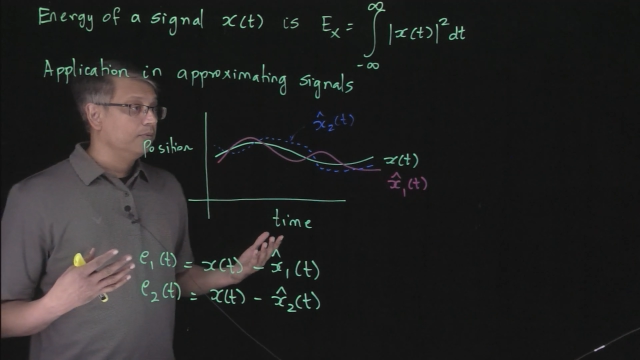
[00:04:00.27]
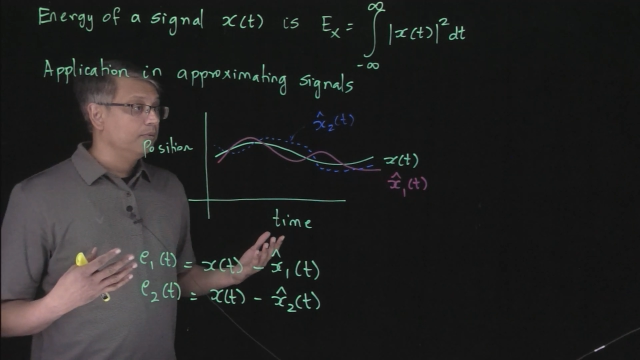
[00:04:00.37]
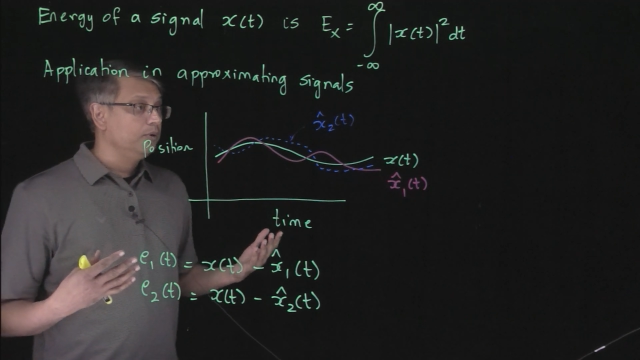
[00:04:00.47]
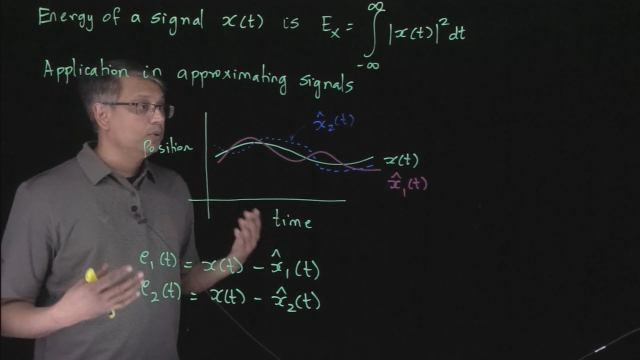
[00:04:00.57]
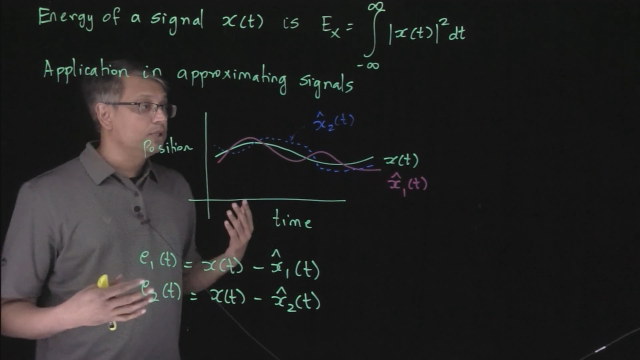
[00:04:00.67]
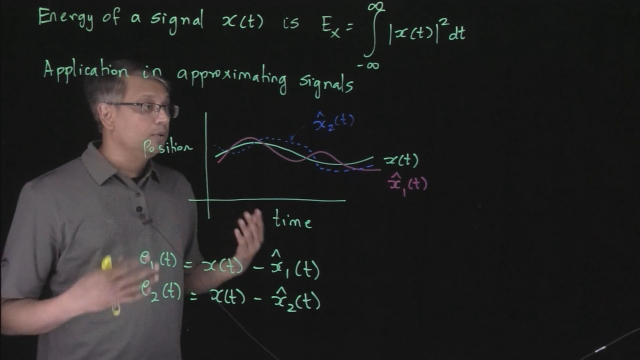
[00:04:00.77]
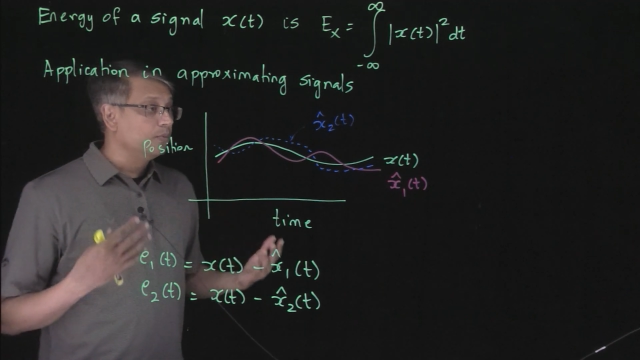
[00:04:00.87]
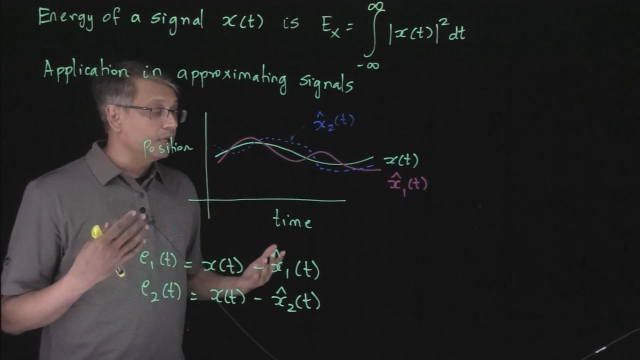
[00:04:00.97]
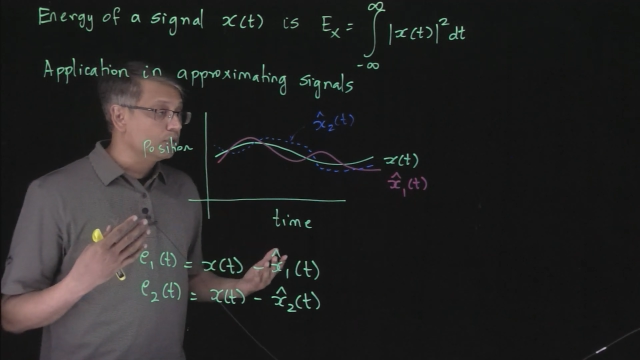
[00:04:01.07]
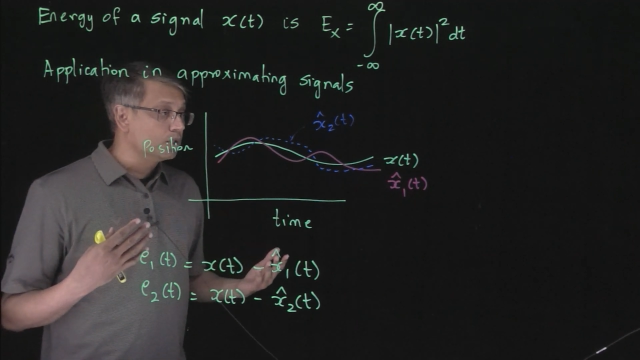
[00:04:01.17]
using
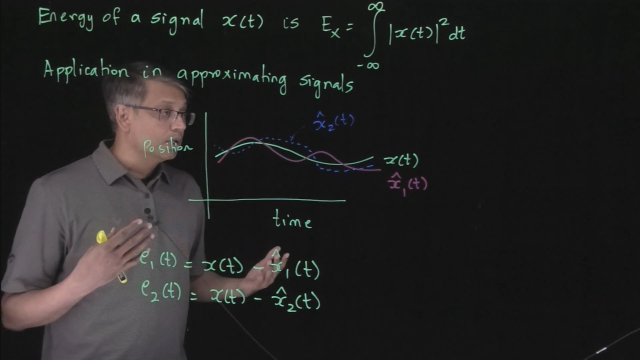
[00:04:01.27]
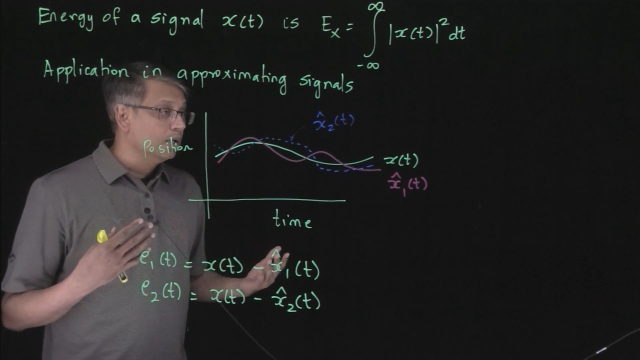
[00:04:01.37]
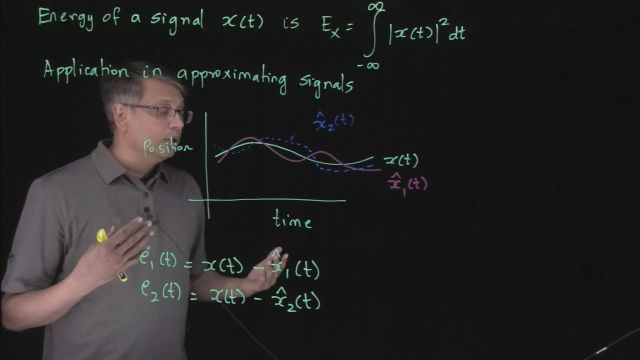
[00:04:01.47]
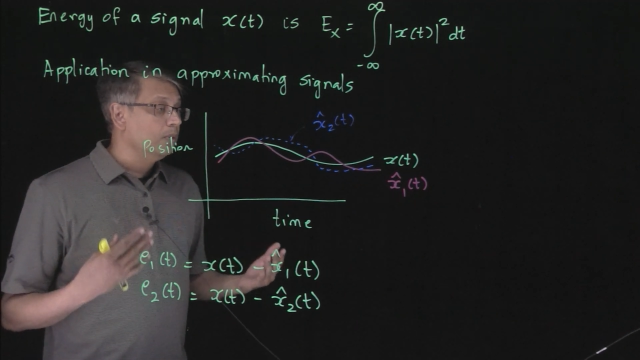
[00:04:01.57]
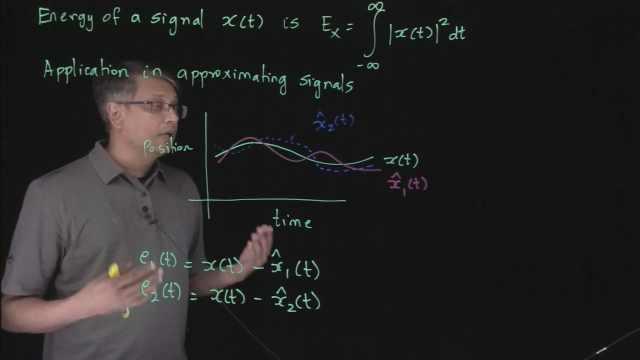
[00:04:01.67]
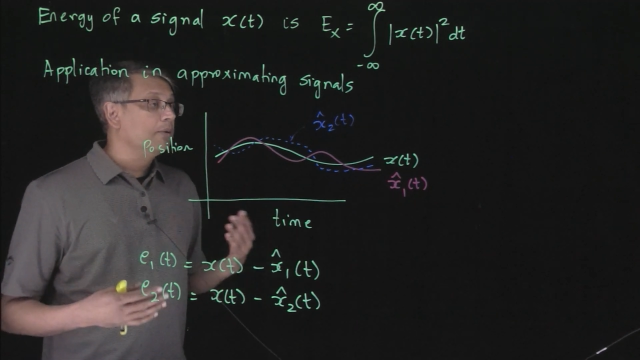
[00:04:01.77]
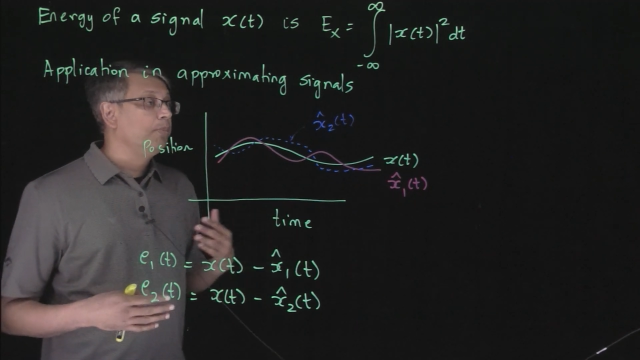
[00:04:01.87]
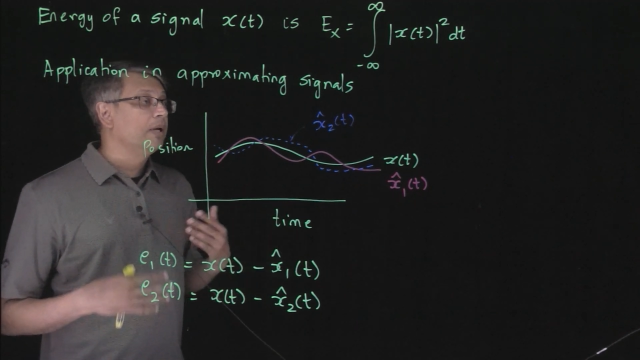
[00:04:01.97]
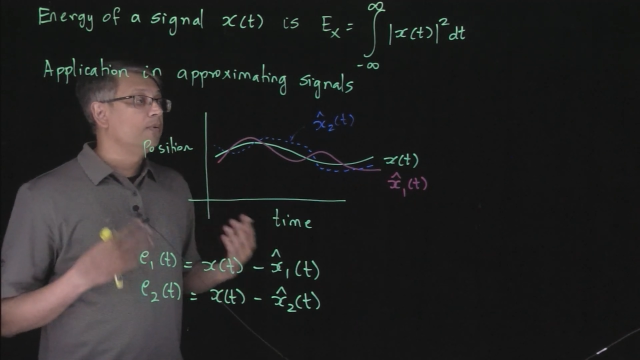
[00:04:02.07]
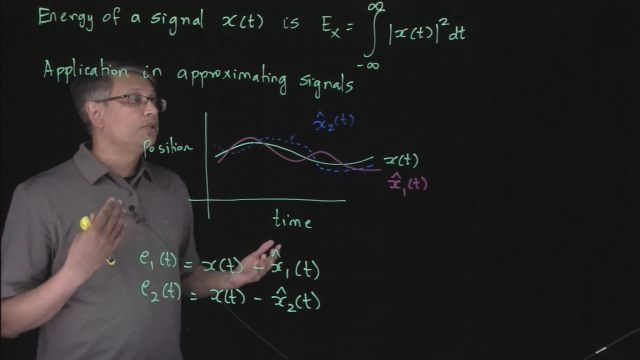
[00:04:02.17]
which you can
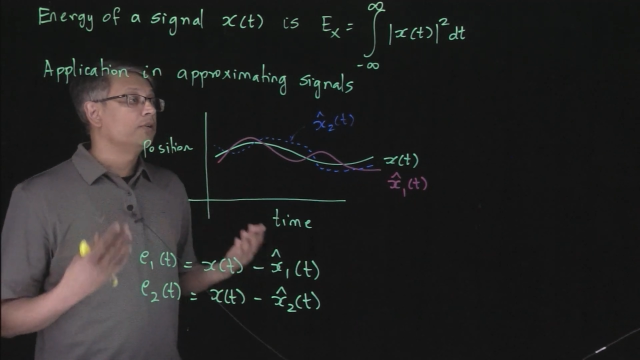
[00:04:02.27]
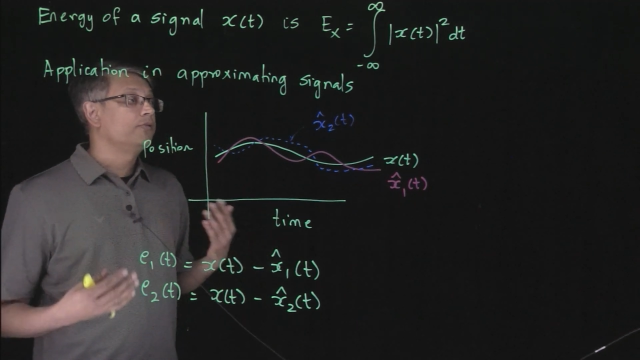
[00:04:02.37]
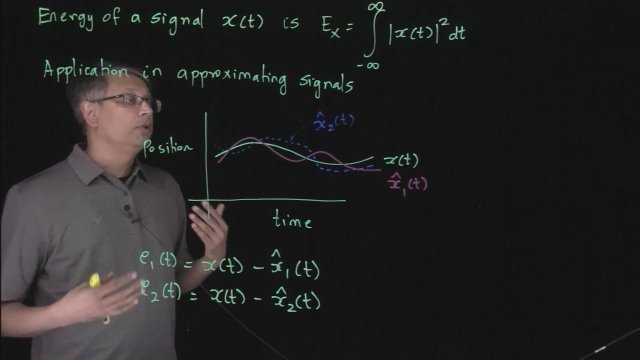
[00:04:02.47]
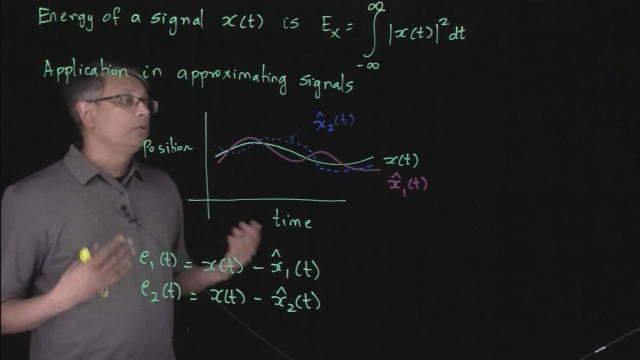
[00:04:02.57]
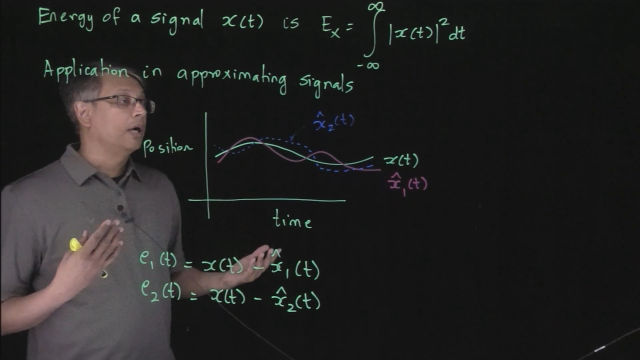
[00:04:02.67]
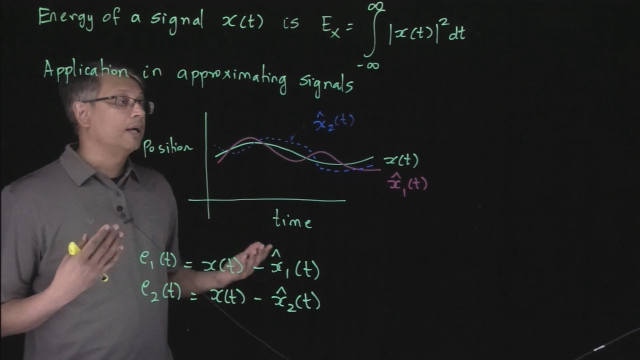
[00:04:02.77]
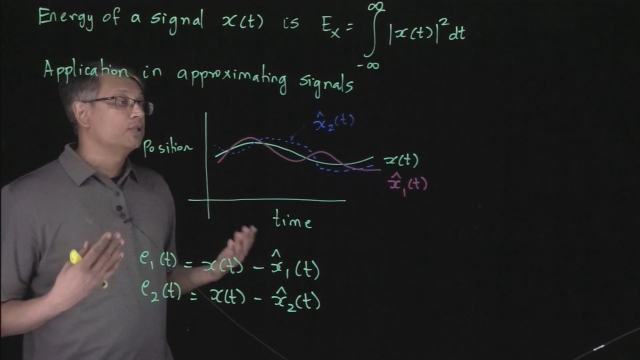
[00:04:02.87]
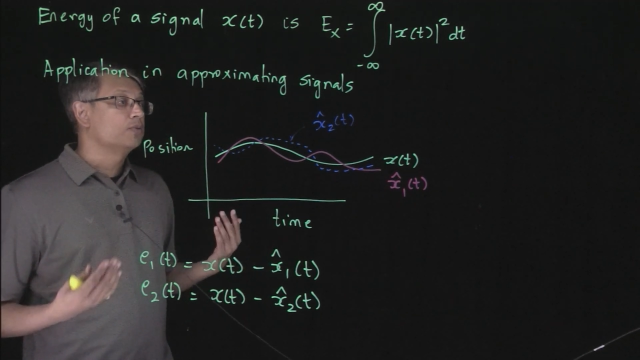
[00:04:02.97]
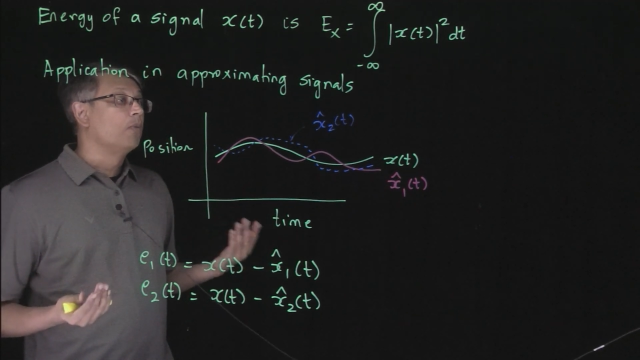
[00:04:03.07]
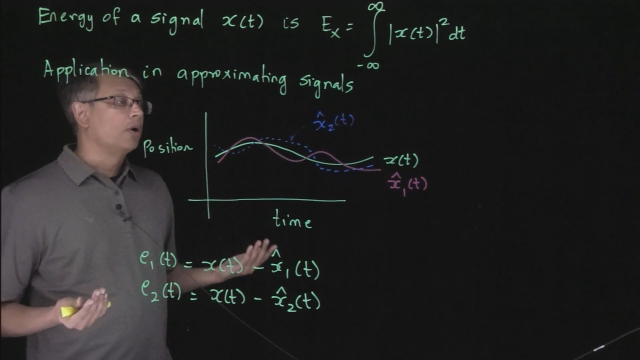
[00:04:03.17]
pick which of the two
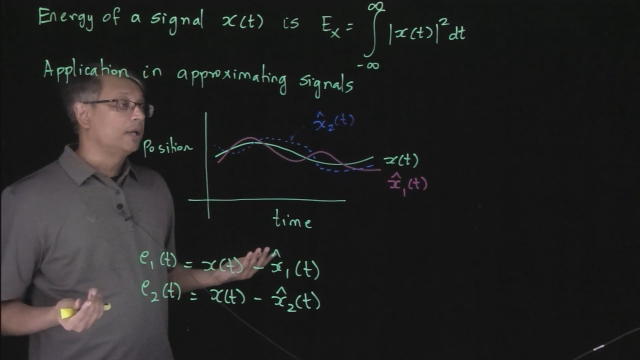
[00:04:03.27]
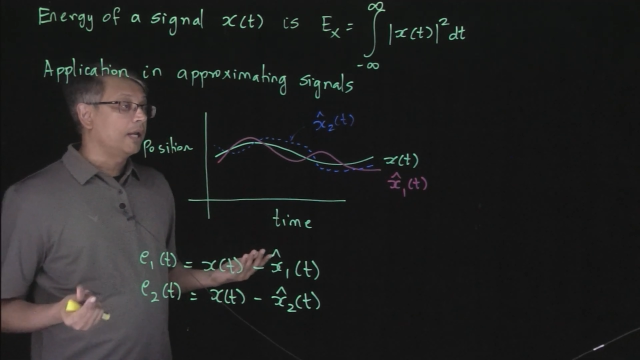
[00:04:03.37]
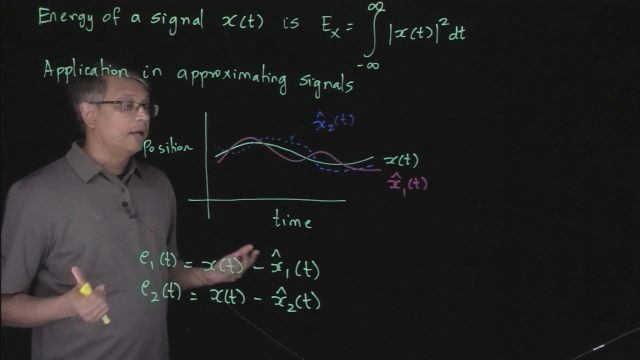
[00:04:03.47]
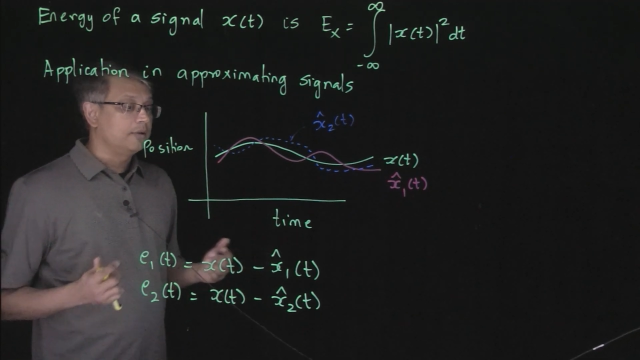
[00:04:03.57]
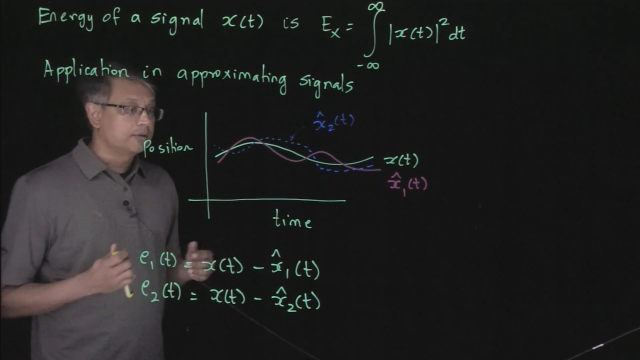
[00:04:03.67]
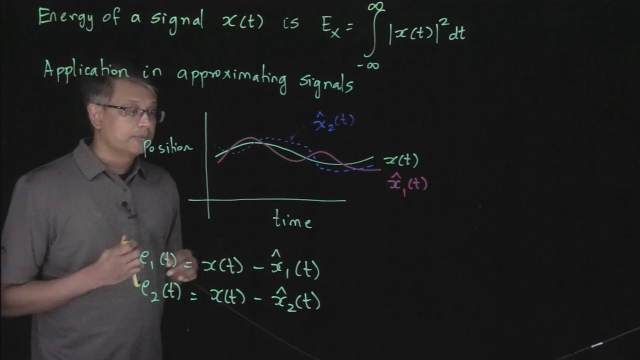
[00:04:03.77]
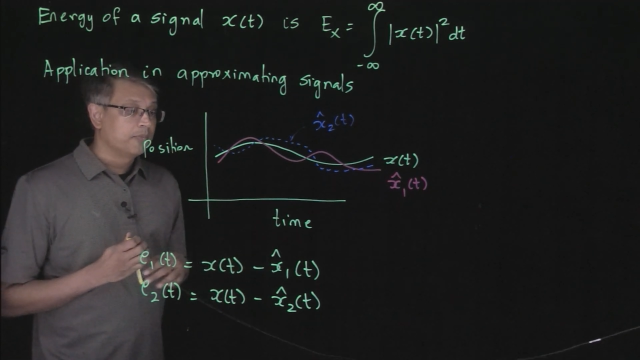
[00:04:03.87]
has smaller error.